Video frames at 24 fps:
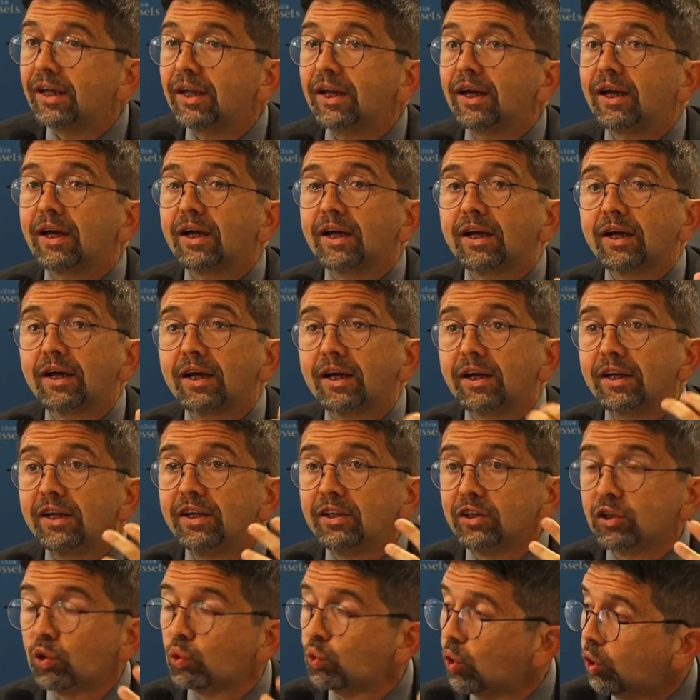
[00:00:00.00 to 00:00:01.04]
Uh,
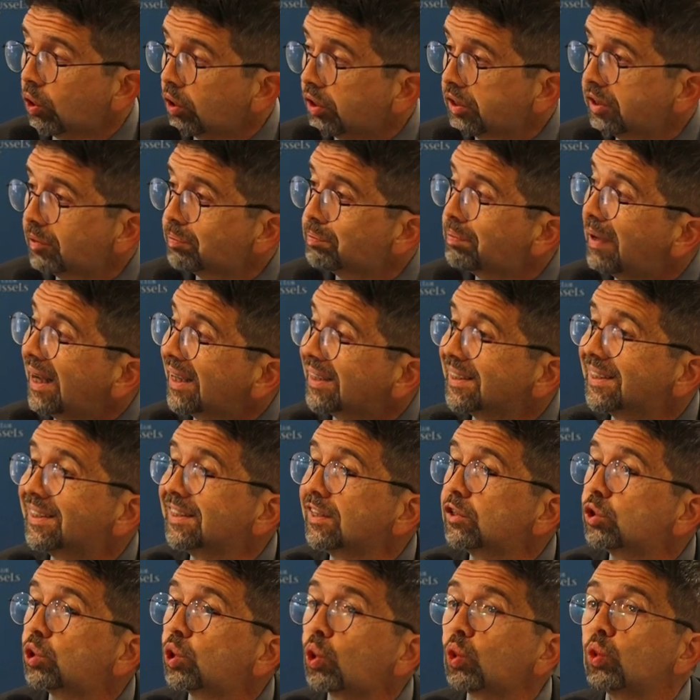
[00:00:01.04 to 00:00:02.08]
in the world pass
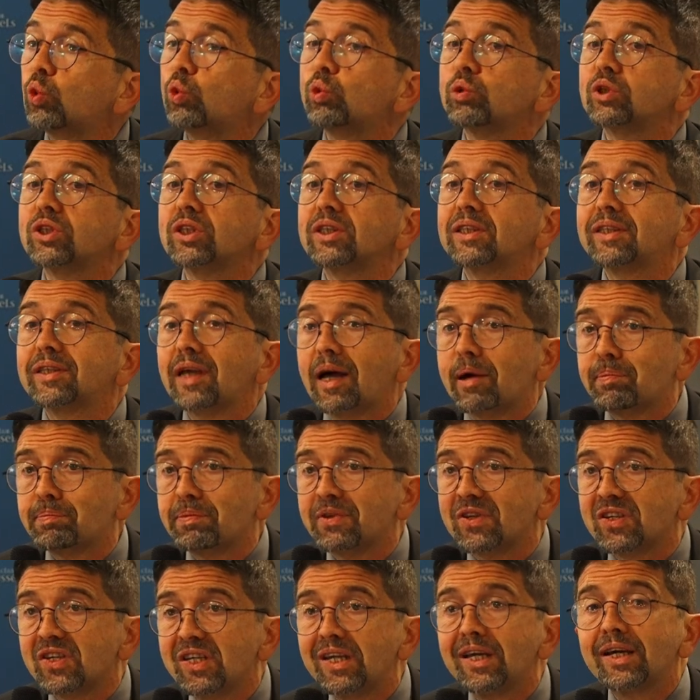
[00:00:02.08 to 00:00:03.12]
through
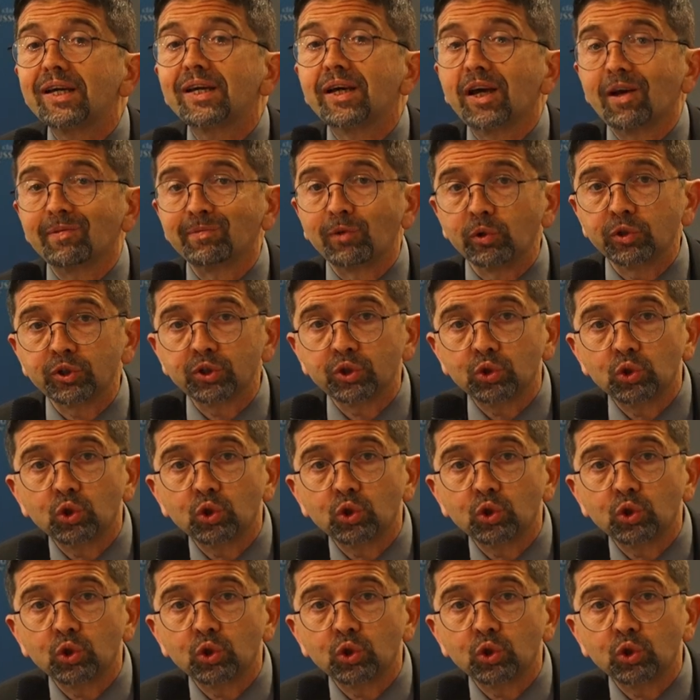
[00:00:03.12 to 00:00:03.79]
subsea cables,